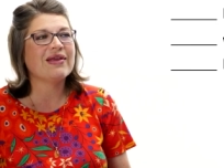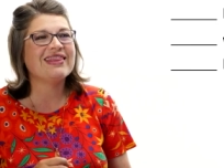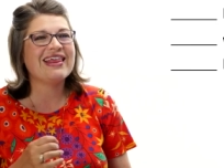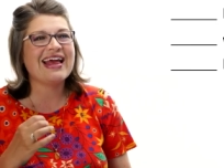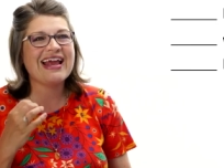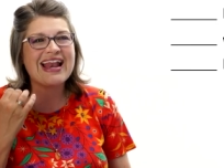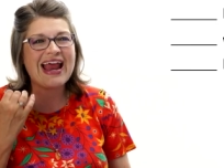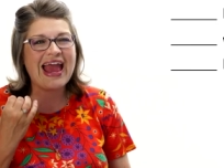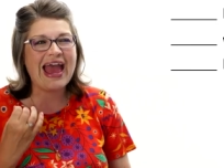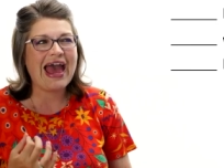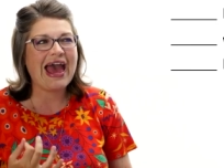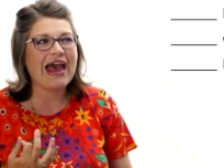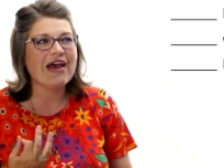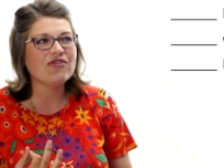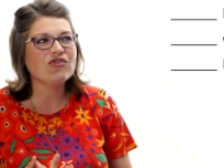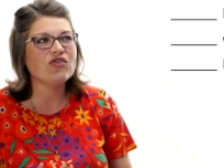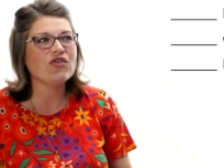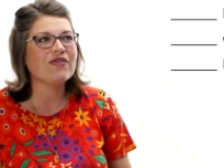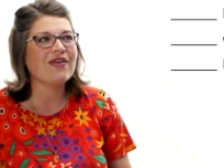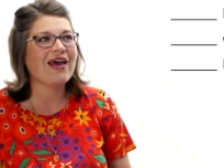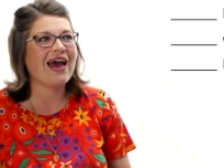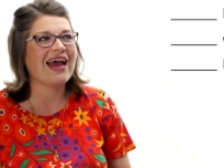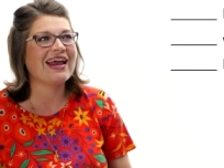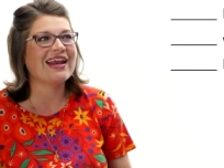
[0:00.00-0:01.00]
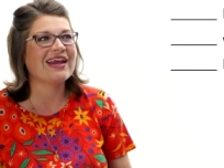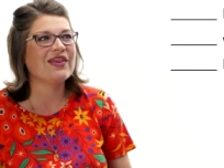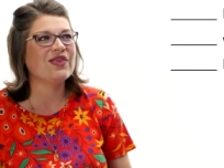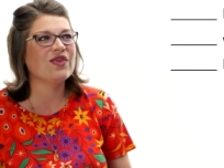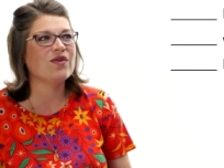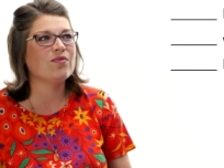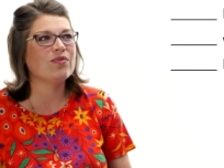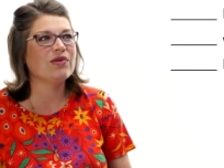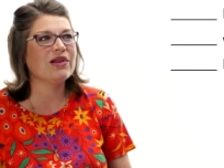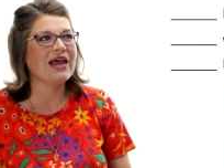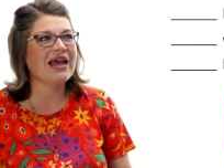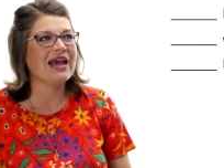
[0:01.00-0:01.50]
but then after that
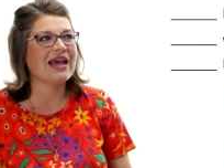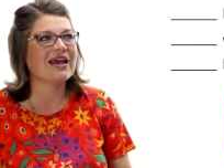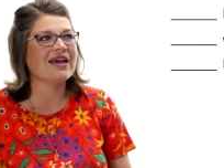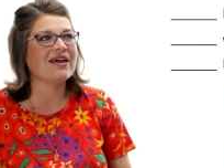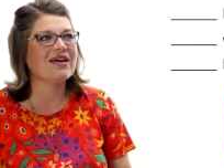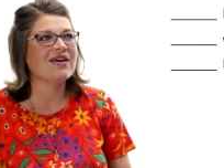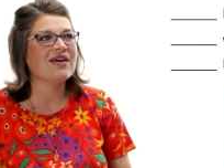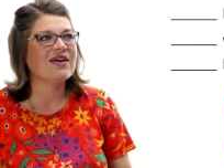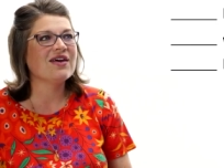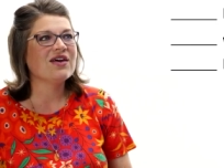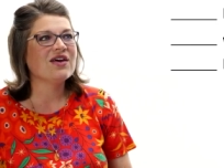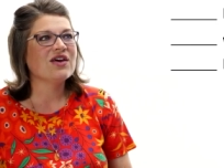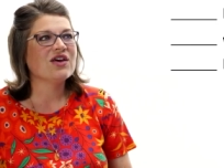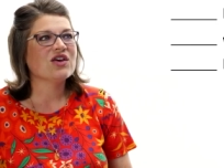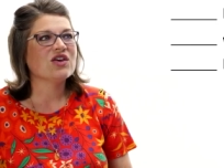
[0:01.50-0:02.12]
in the blank,